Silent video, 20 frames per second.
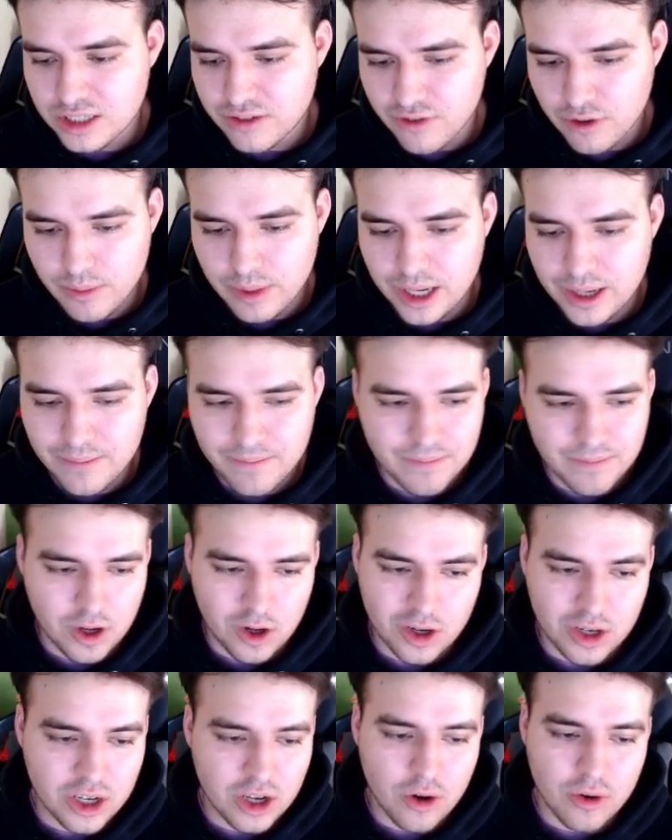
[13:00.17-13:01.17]
for me. They're
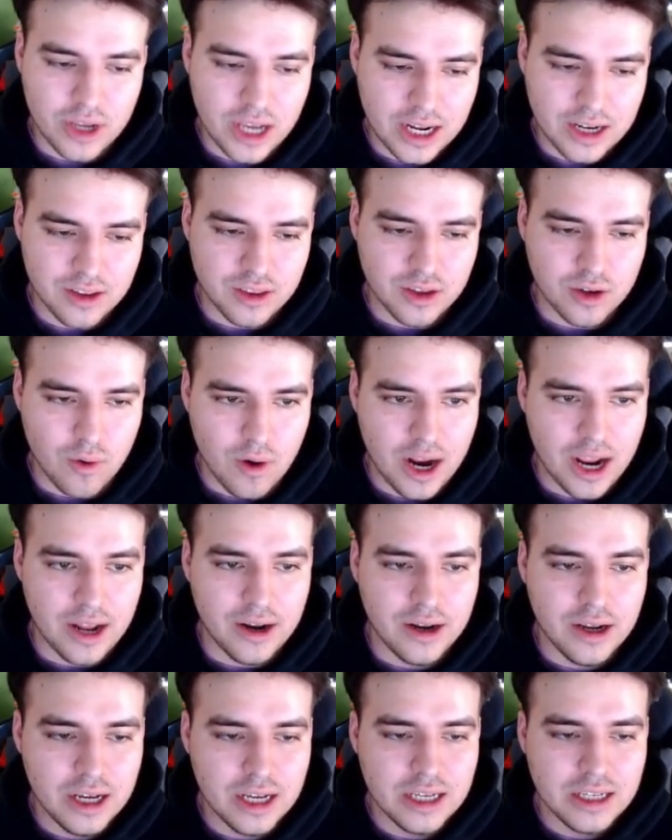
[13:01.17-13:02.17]
going to go Kenneth Grant,
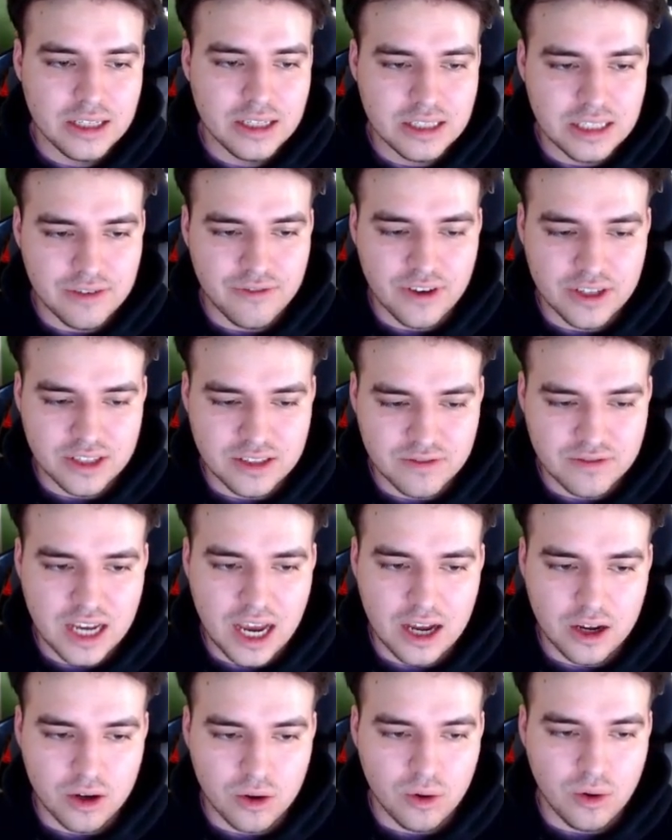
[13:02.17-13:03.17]
defensive
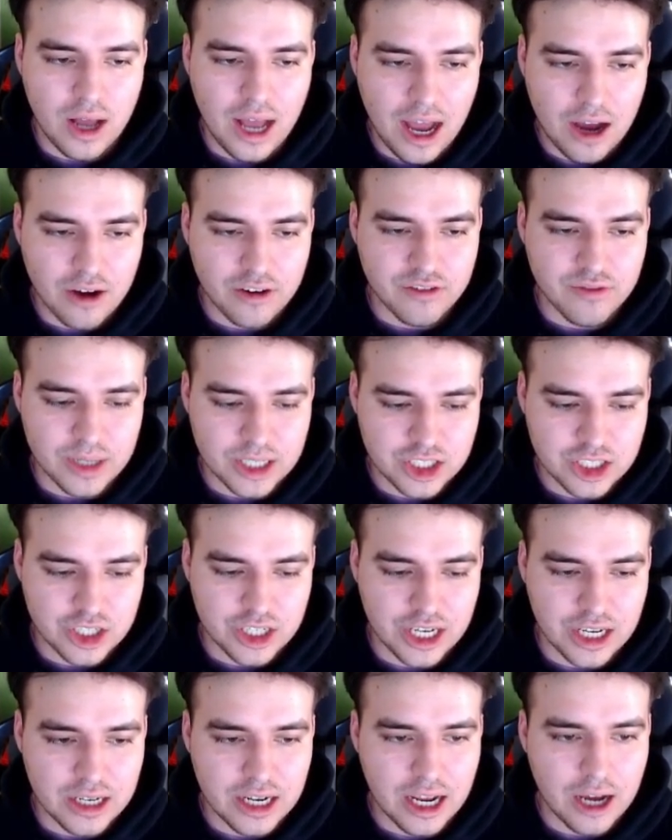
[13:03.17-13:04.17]
tackle out of
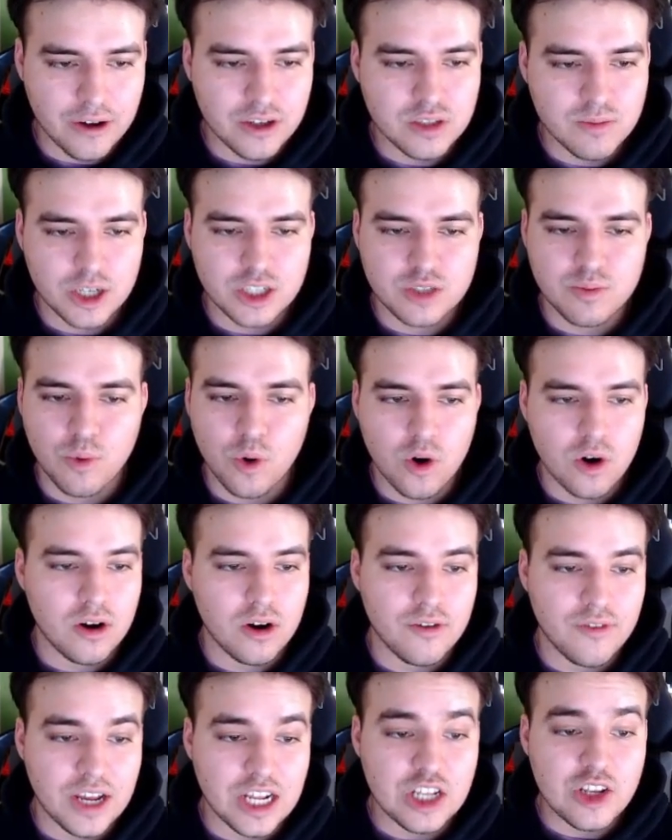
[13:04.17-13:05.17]
Michigan. Now, he's much more
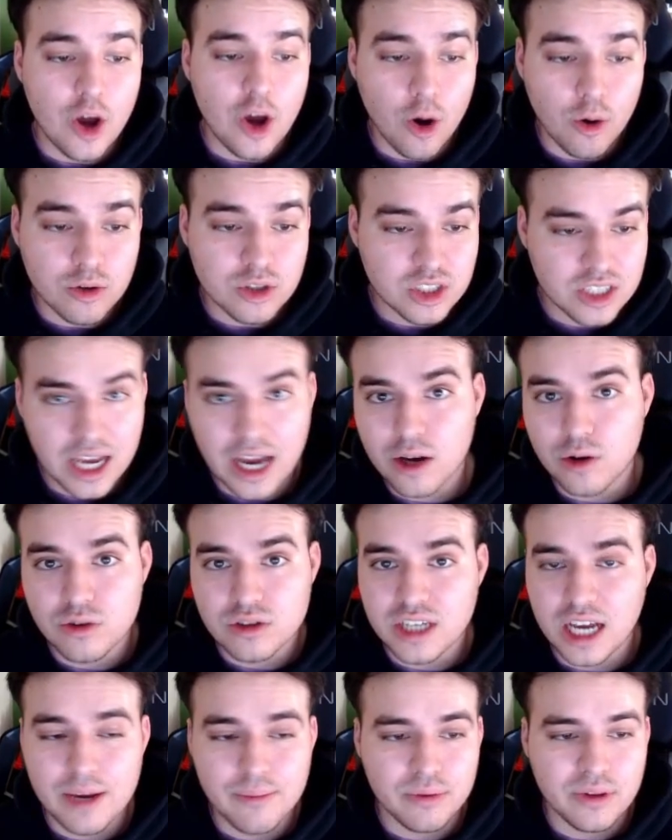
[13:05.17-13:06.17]
of a nose tackle
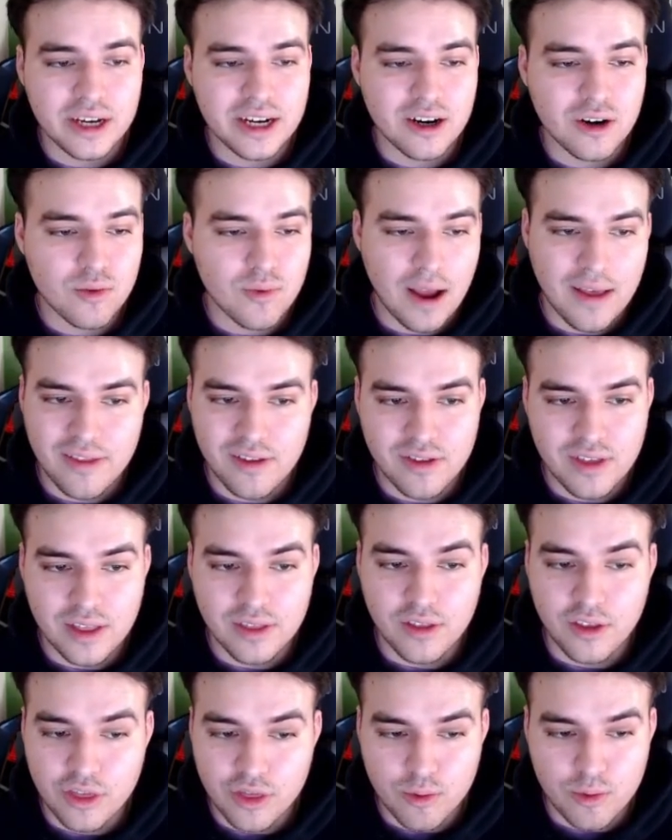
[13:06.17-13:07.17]
type player rather than
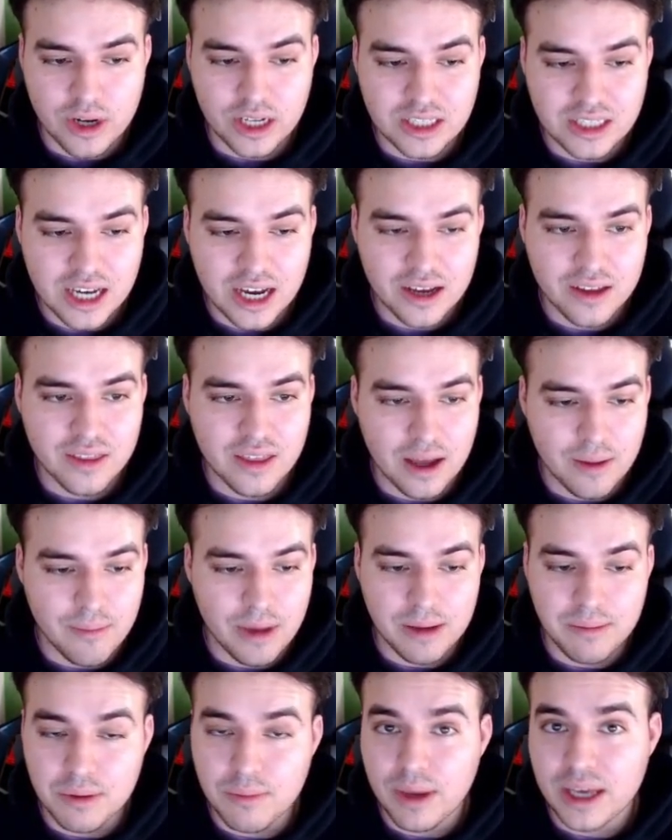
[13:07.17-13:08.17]
the 3 tech that
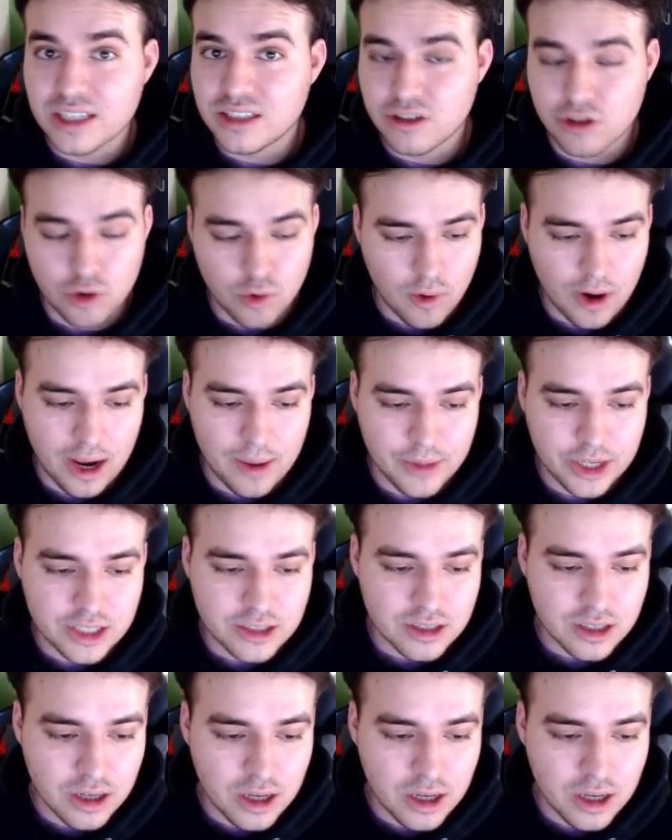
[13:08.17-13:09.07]
maybe Mason Graham is.